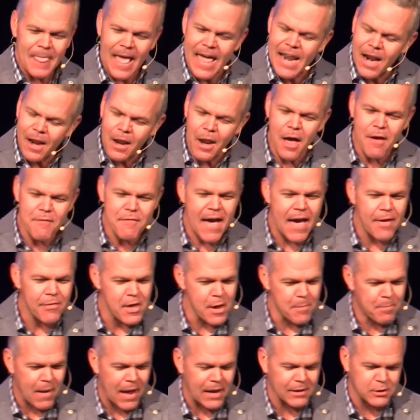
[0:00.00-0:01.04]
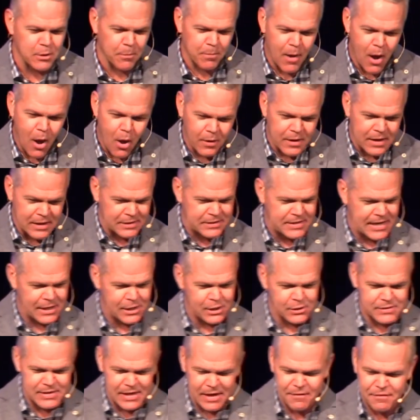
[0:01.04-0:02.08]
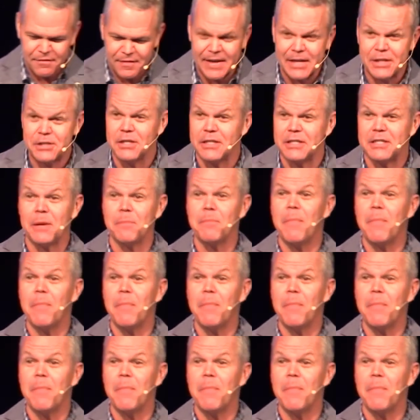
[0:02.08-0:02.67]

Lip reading: And I love how the Apostle Paul continues in Ephesians.